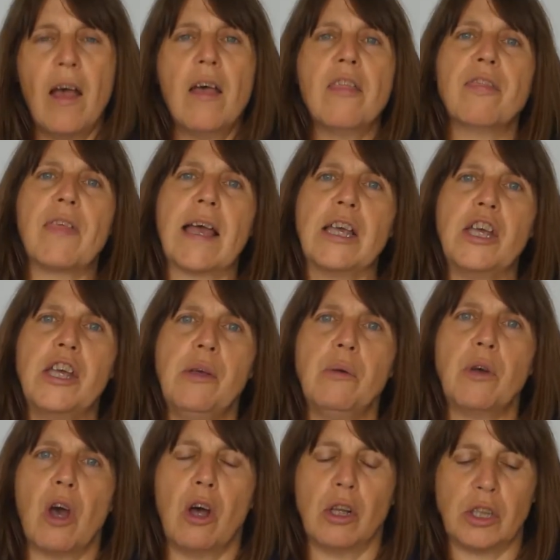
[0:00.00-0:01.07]
Thank you,
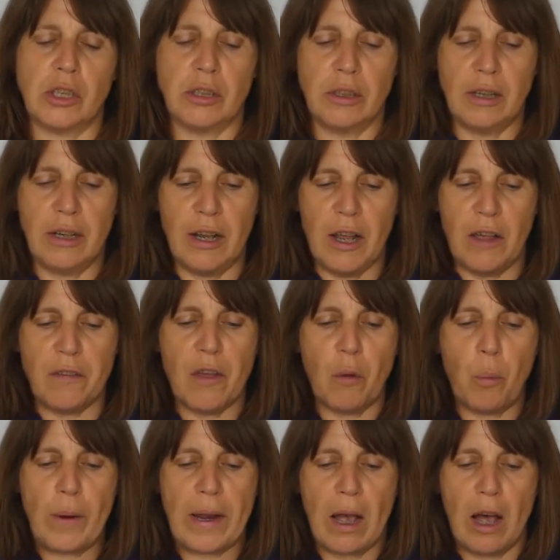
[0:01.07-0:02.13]
God, that
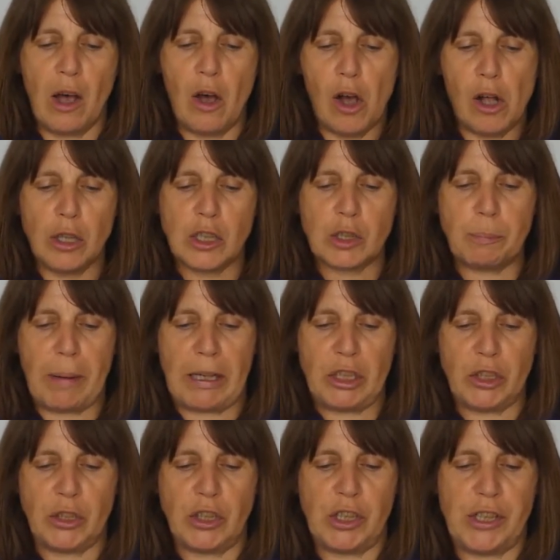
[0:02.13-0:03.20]
we are all
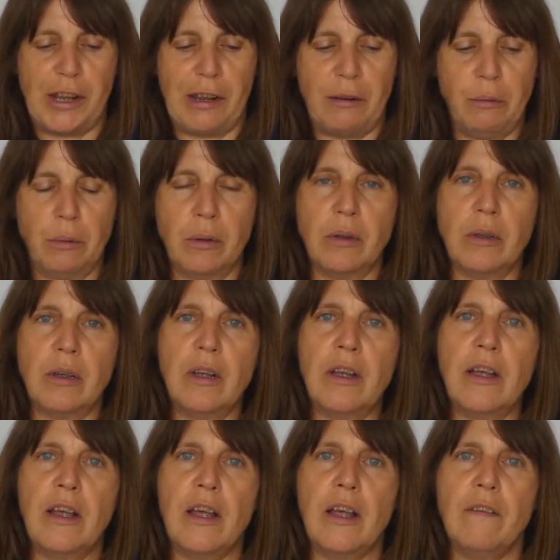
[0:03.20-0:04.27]
special to you,
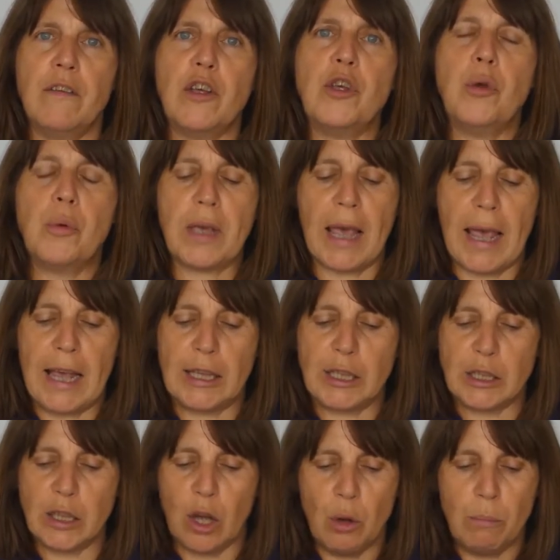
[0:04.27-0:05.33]
that you care
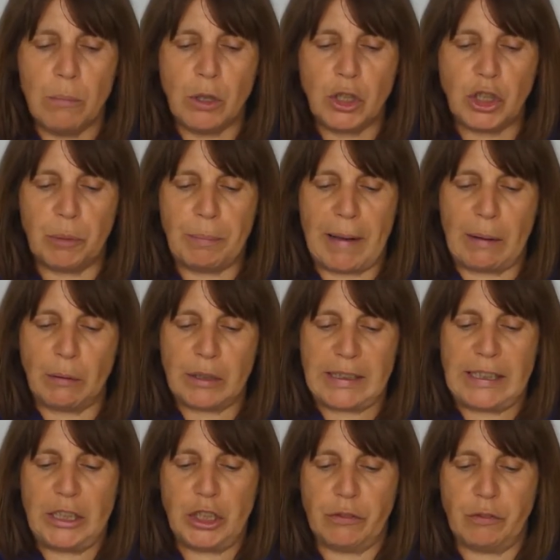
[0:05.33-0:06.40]
so much about
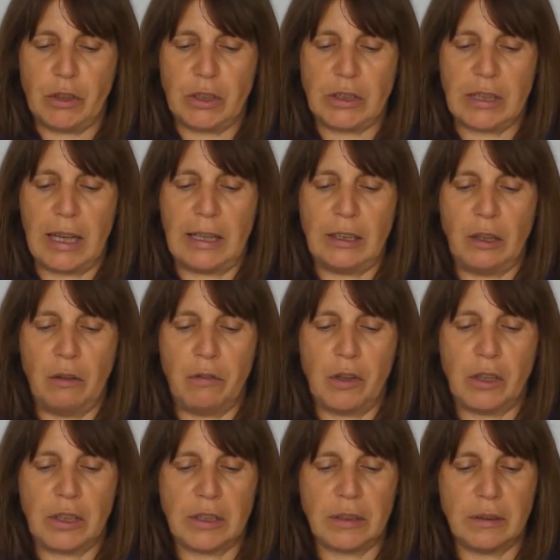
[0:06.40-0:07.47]
each of us and love
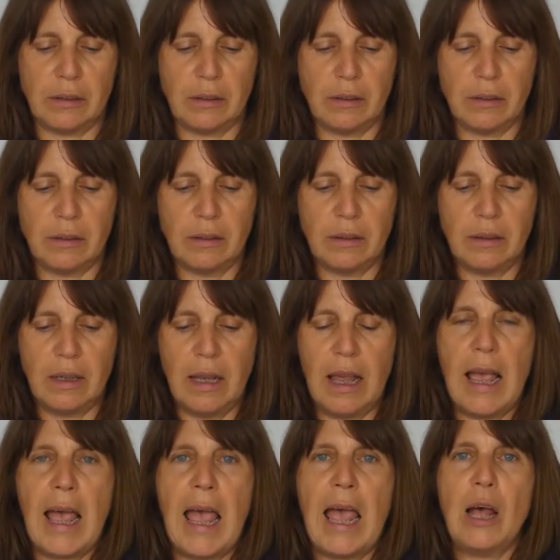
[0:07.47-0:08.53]
us.
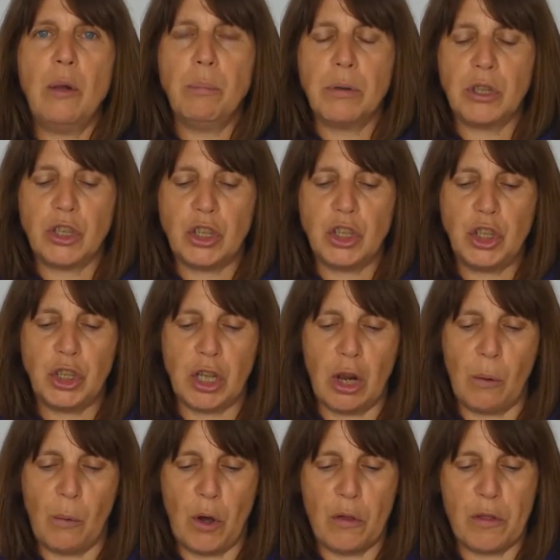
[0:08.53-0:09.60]
Help us to
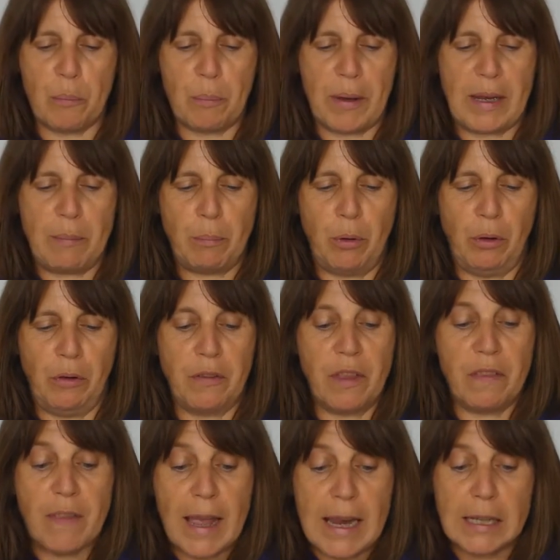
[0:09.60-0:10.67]
show other people that
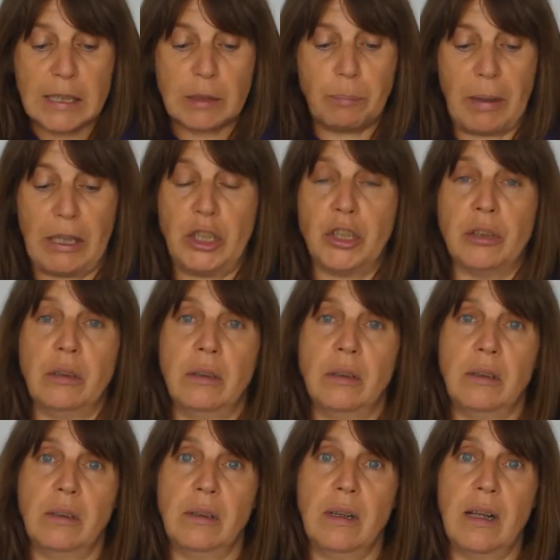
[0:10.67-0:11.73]
they are special
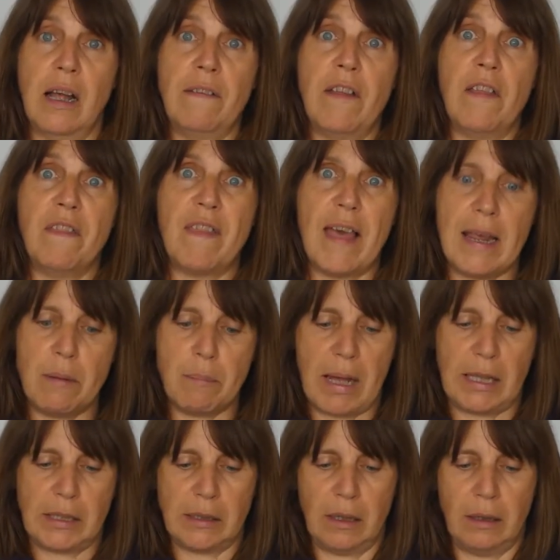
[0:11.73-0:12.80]
and that they
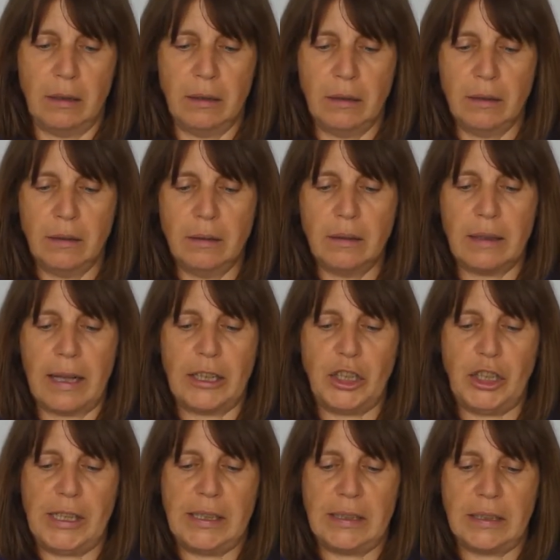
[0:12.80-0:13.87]
matter like
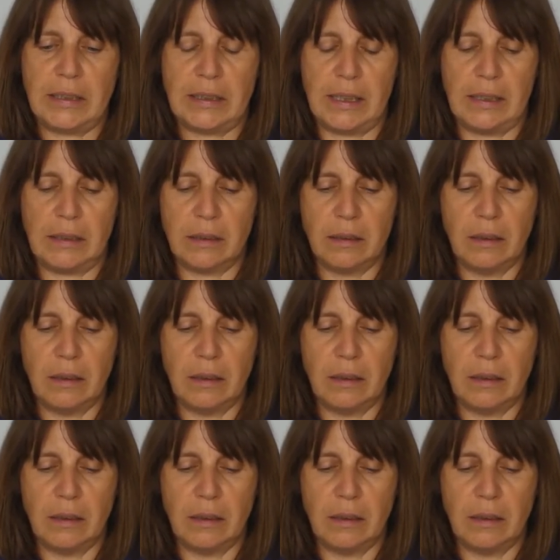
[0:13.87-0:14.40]
Jesus did,